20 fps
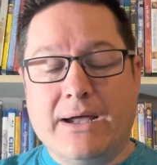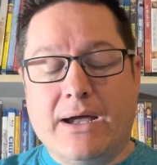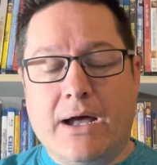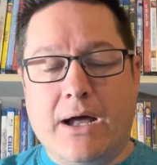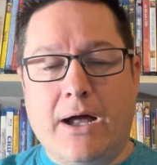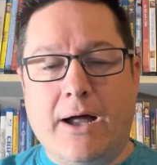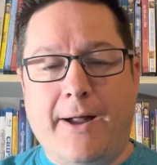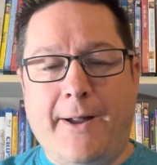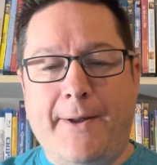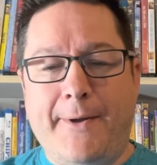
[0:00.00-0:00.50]

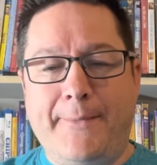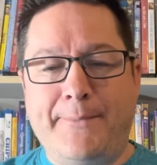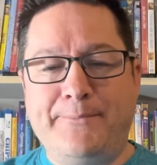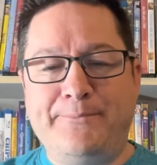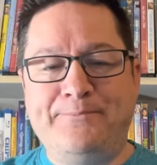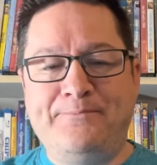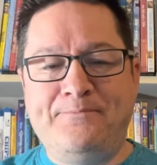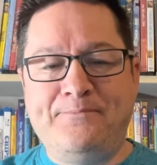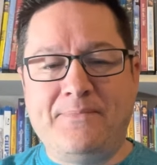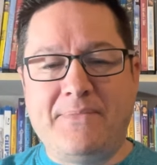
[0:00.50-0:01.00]

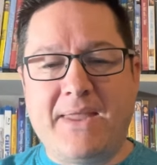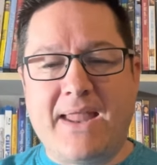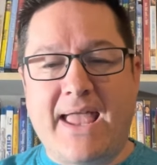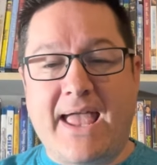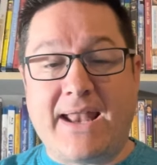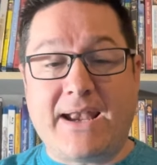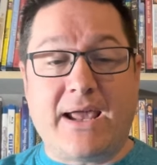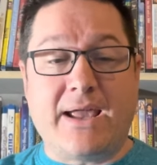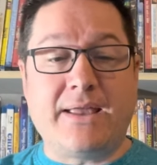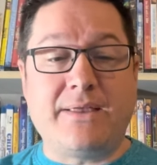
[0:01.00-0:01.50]
Um,
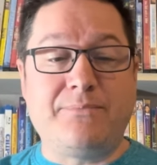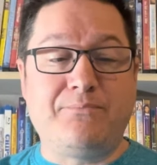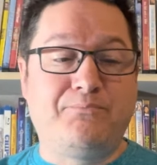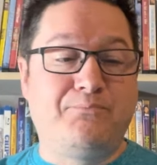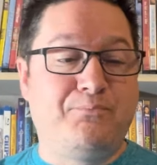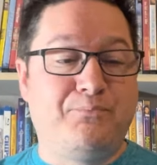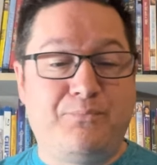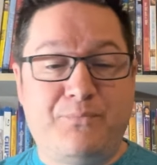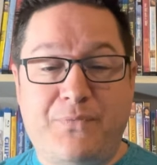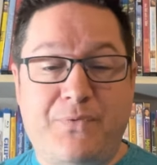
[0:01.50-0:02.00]
and I
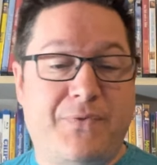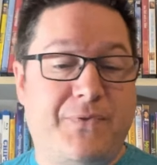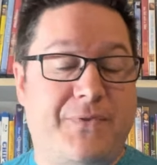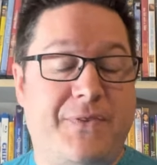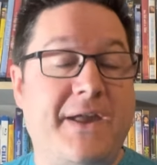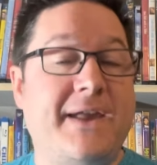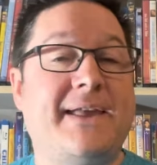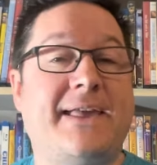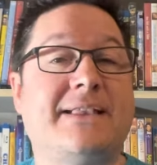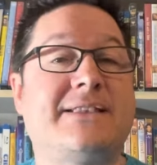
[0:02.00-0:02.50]

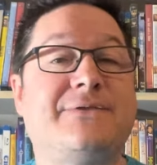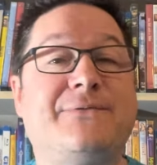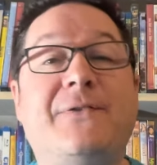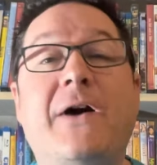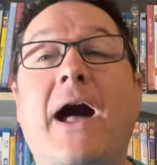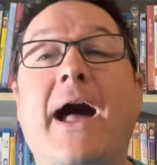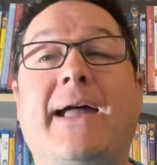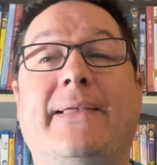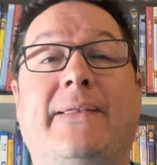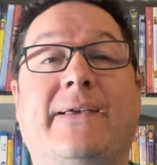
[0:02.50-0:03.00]
think it's
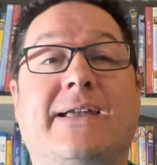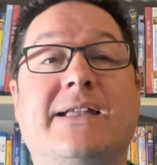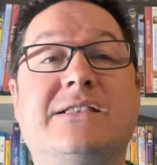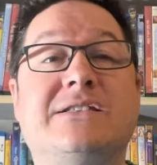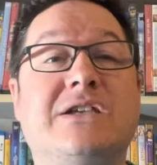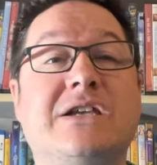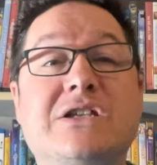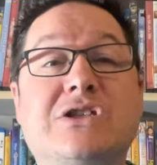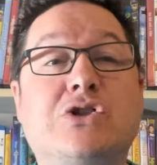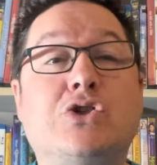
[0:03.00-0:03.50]
fine. Like
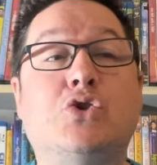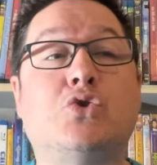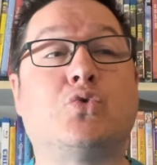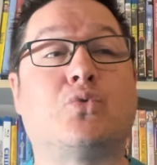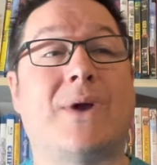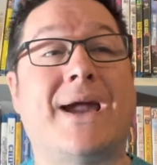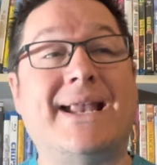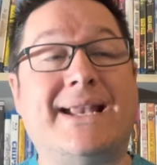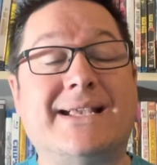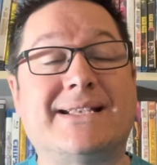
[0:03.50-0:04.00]
it's it's
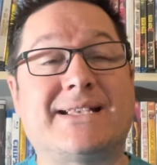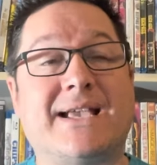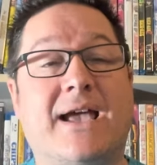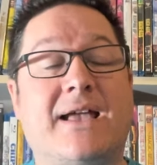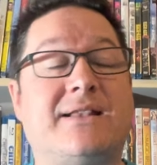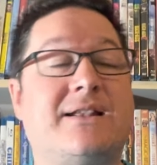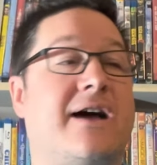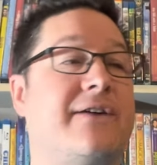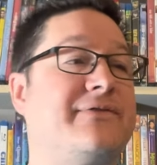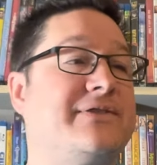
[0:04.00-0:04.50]
great. It,
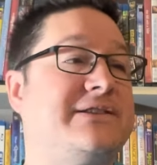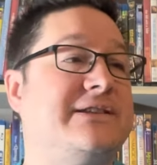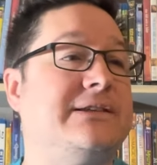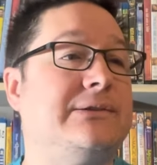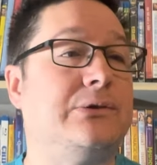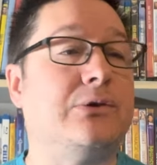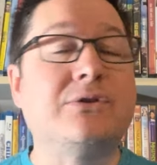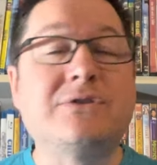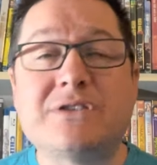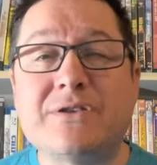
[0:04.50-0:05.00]
it obviously
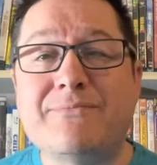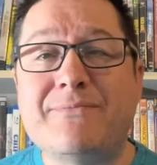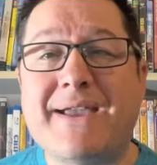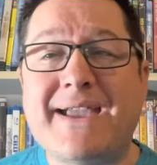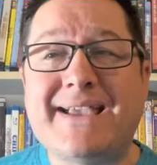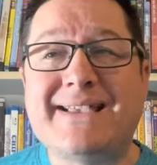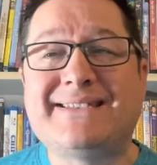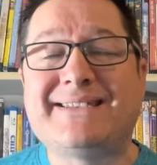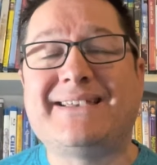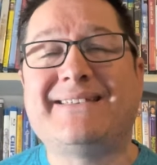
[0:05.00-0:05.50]
looks
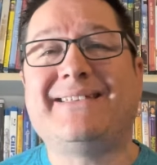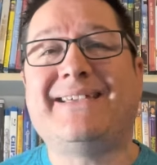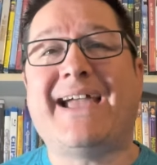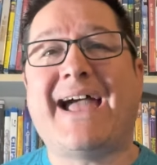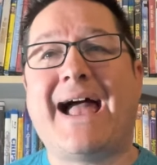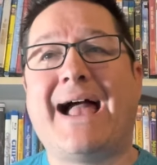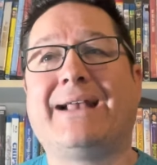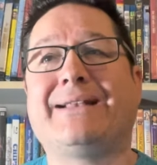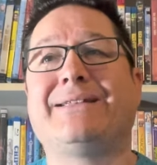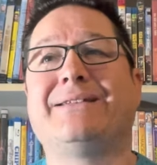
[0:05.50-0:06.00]
amazing. The
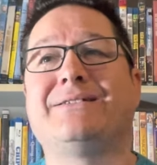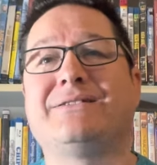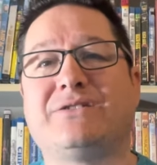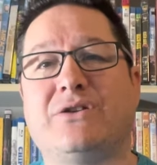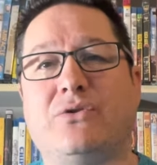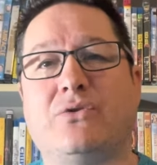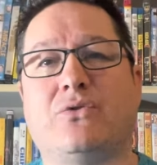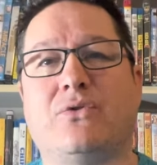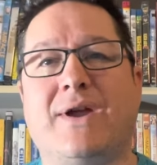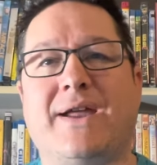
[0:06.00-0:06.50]
acting's
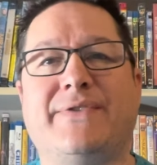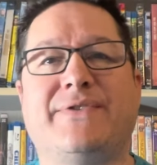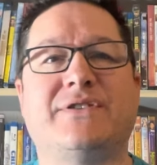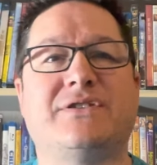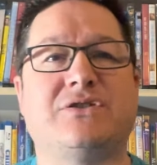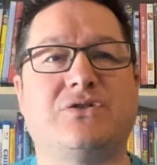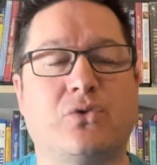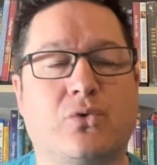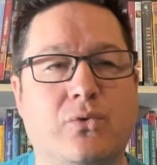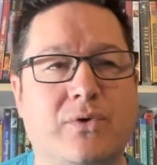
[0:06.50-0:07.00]
so great. The
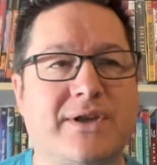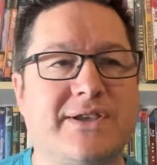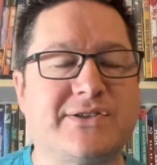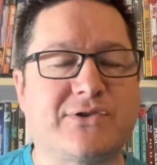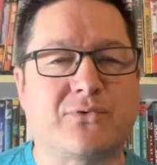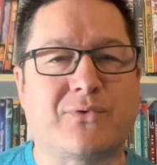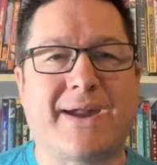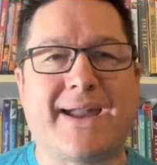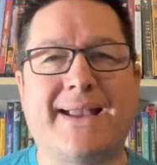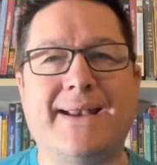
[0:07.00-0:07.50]
story's
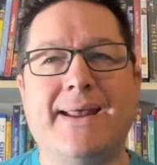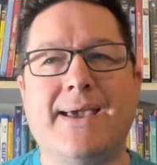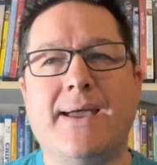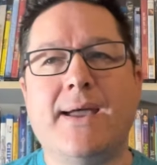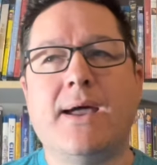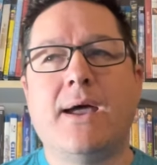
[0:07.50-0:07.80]
great.